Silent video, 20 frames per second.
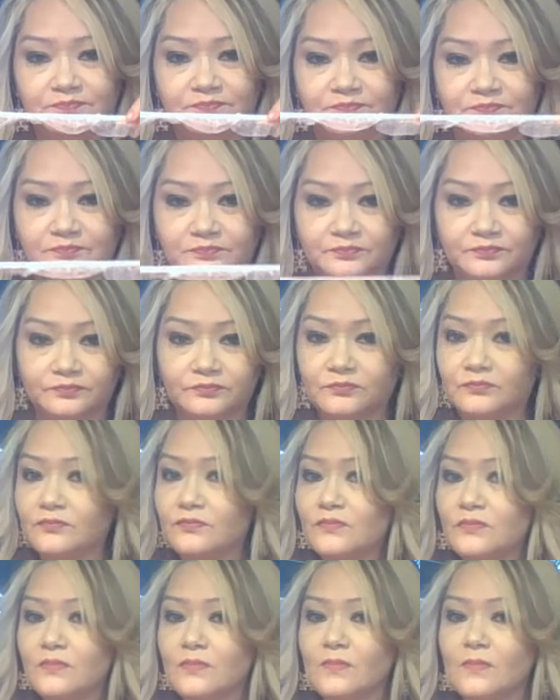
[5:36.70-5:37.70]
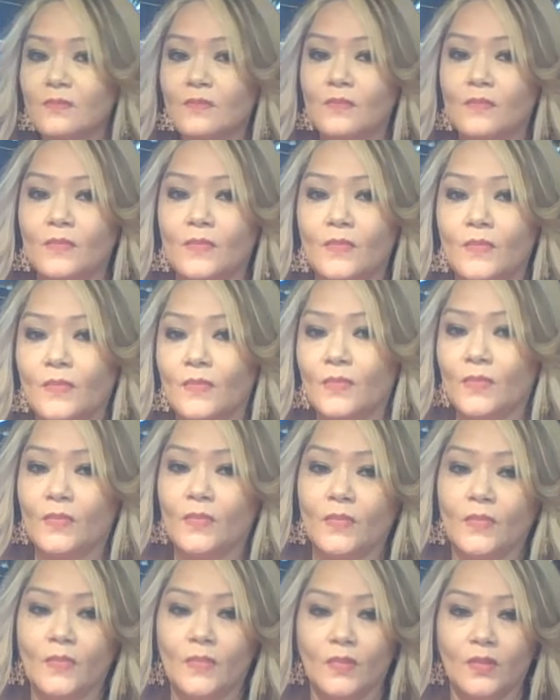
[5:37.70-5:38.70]

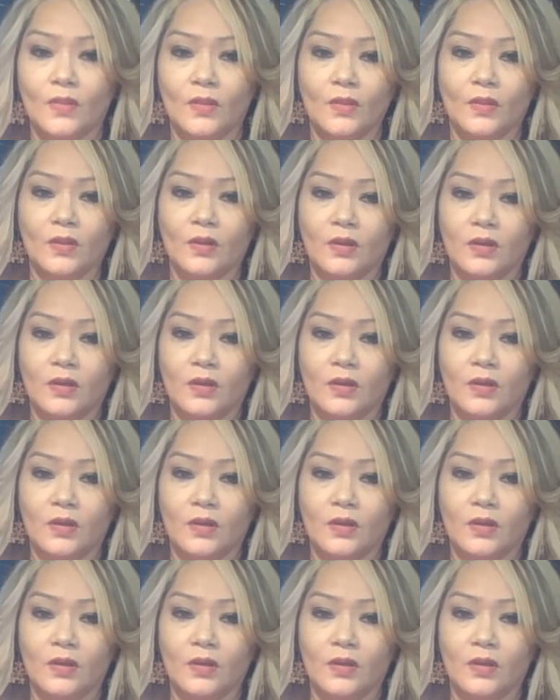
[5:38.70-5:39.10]
(silence)